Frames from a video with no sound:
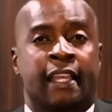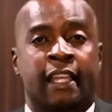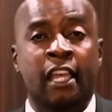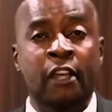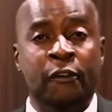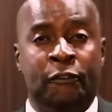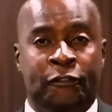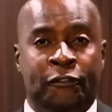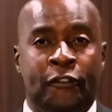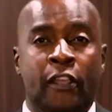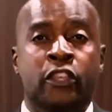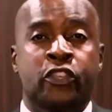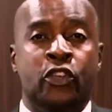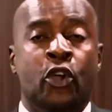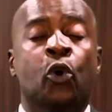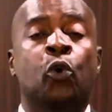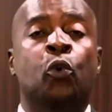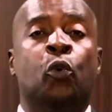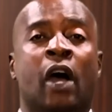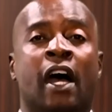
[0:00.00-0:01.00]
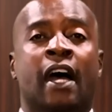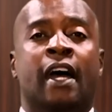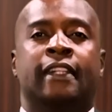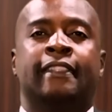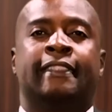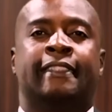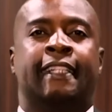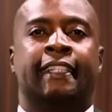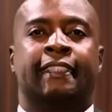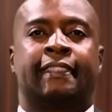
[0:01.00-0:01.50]
If you were
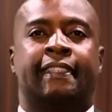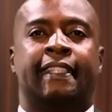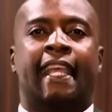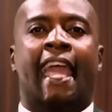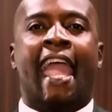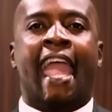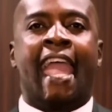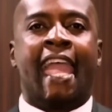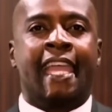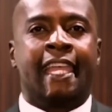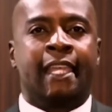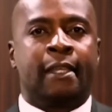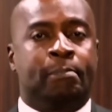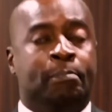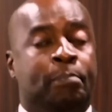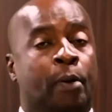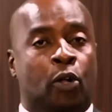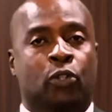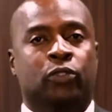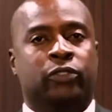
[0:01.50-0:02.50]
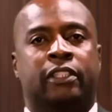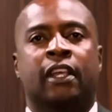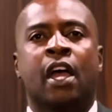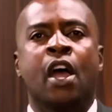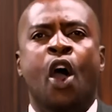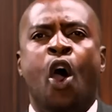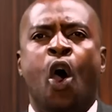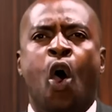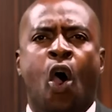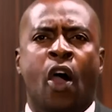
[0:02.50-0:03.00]
disabled
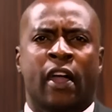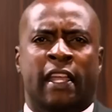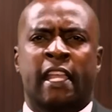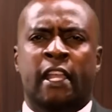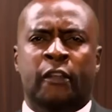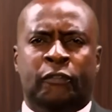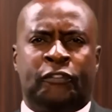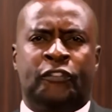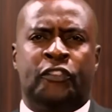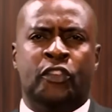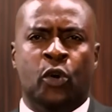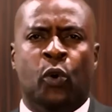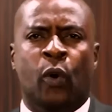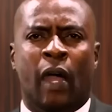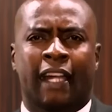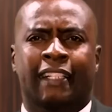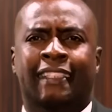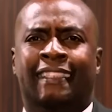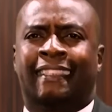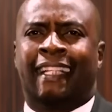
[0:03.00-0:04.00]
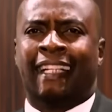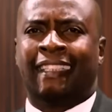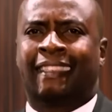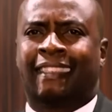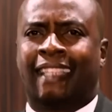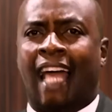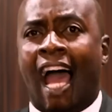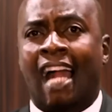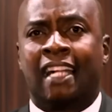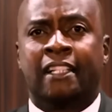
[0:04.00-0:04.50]
or if you were
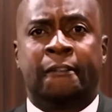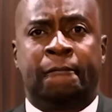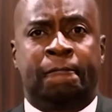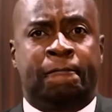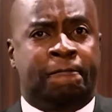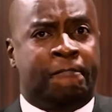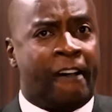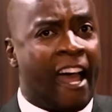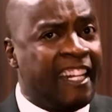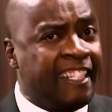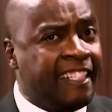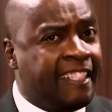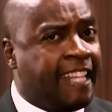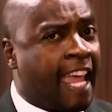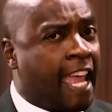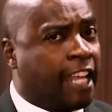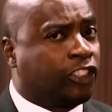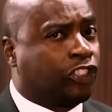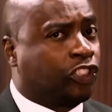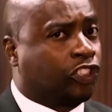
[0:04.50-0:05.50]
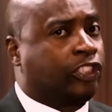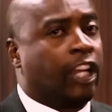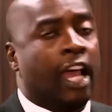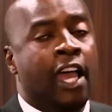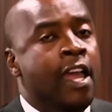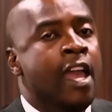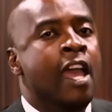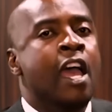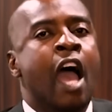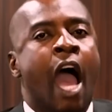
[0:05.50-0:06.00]
disadvantaged
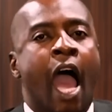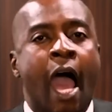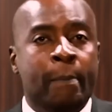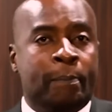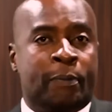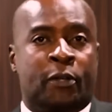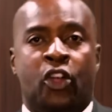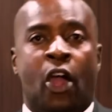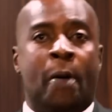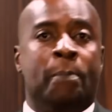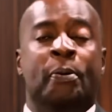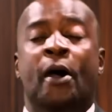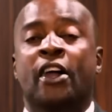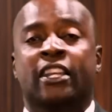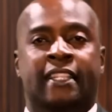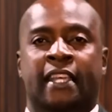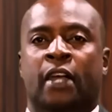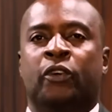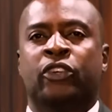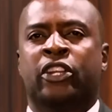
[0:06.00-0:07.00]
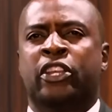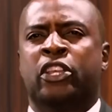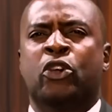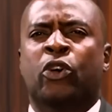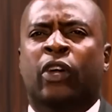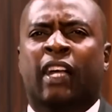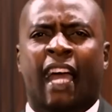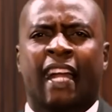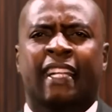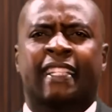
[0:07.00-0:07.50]
up to a point
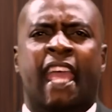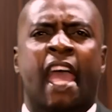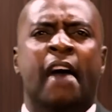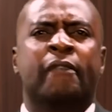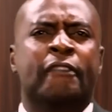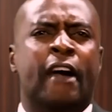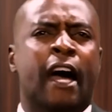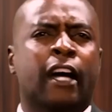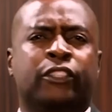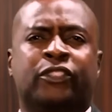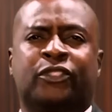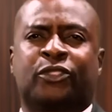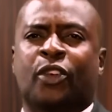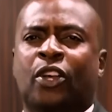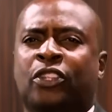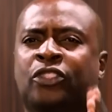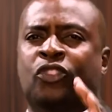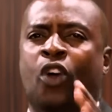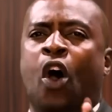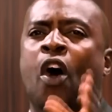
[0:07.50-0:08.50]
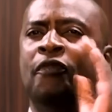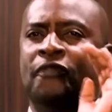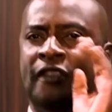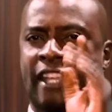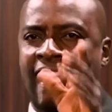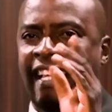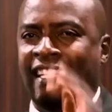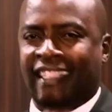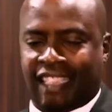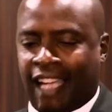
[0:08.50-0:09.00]
you can't have a source of
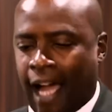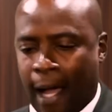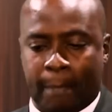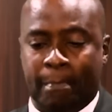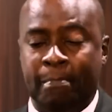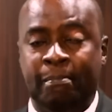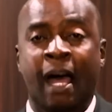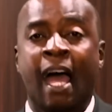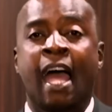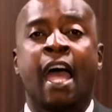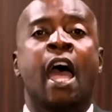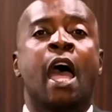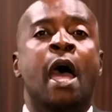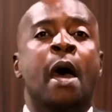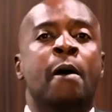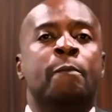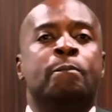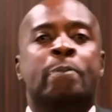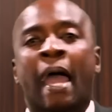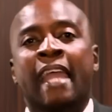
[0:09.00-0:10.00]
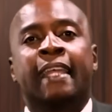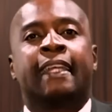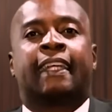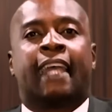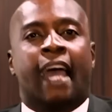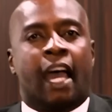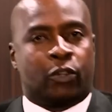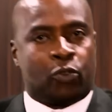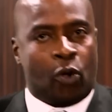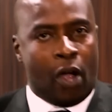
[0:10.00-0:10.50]
income, how
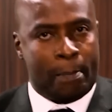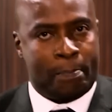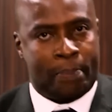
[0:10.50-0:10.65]
can